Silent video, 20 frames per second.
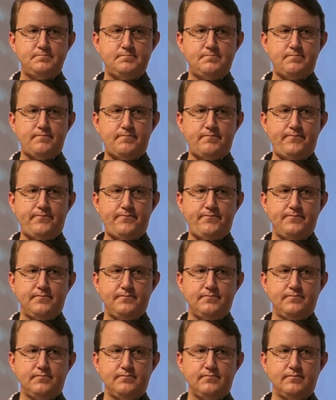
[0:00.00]

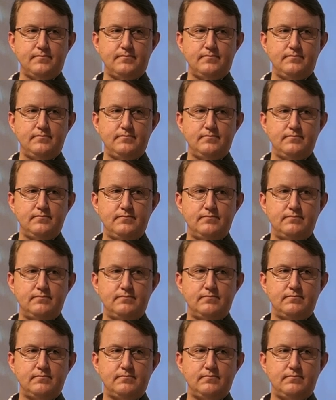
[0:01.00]

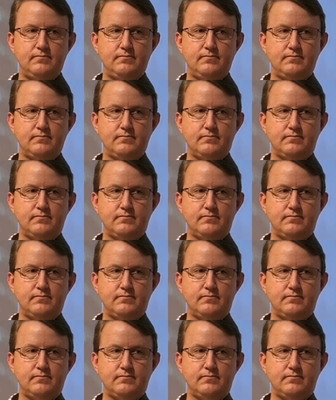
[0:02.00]
(silent)